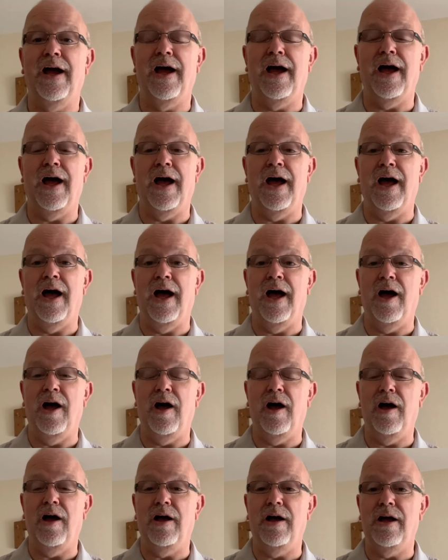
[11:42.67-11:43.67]

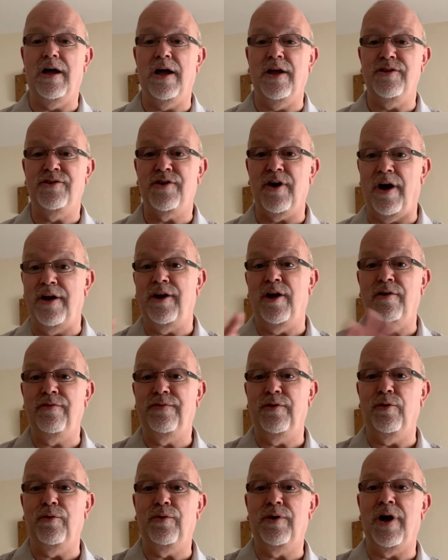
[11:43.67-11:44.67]
dyno
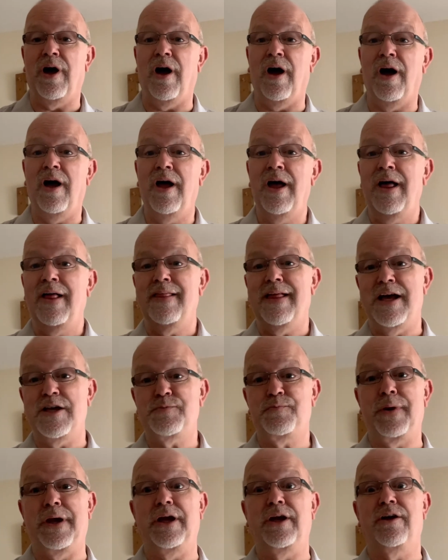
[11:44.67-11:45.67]
fuel car that's
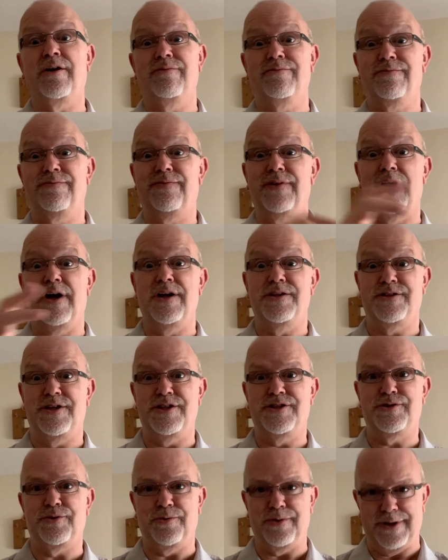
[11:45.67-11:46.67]
been converted
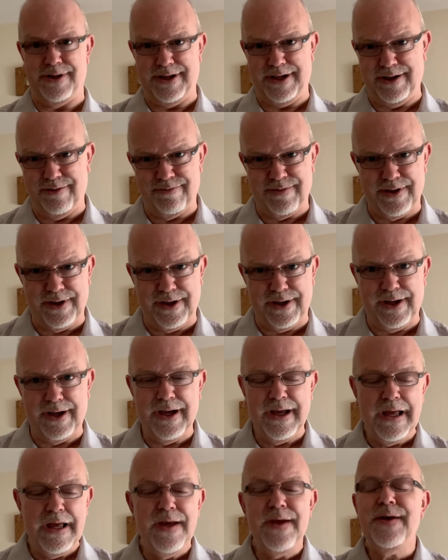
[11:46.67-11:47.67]
to an EV.
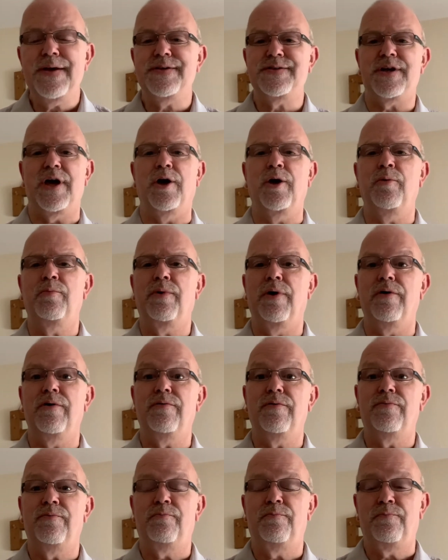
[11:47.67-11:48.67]
So,
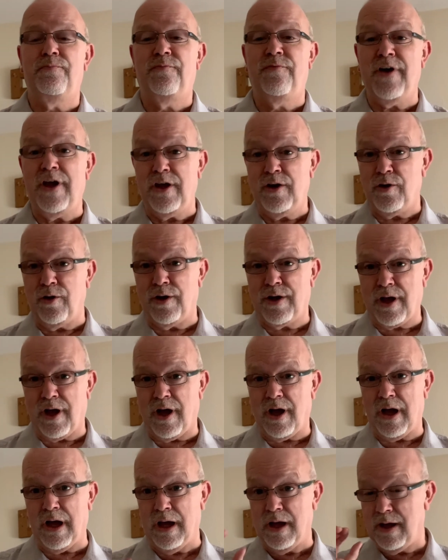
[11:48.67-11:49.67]
very good
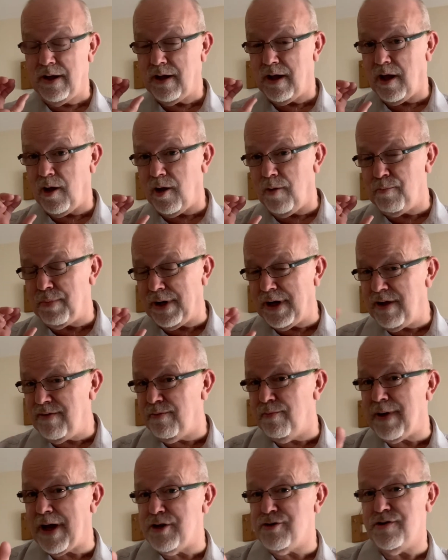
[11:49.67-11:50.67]
car. I believe the
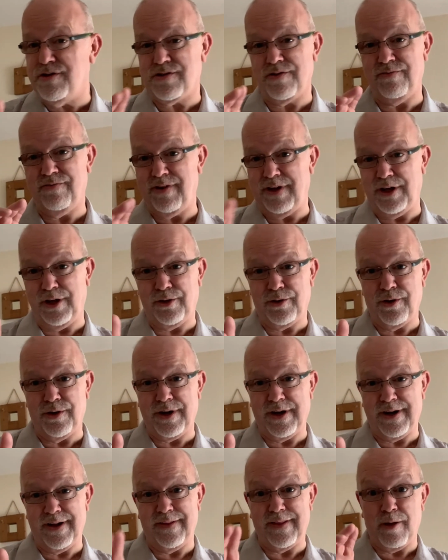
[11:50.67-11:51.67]
batteries are really good
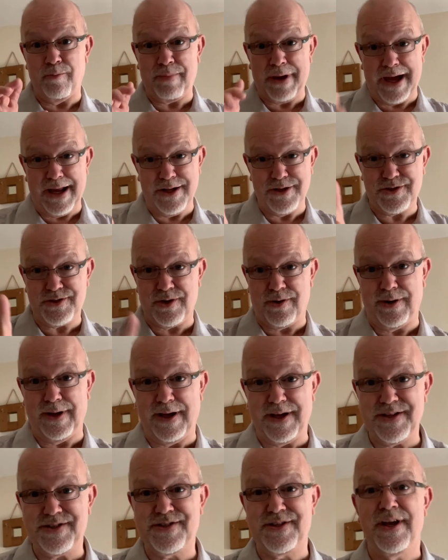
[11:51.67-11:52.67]
in it. They're
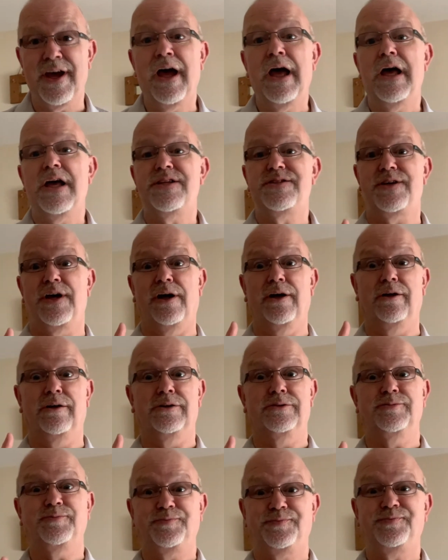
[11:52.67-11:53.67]
Panasonics. So,
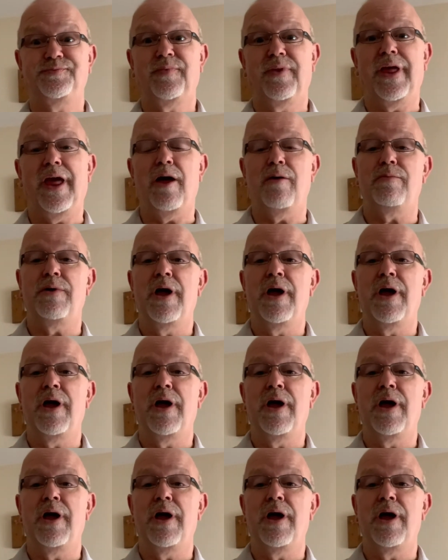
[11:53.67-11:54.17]
yeah,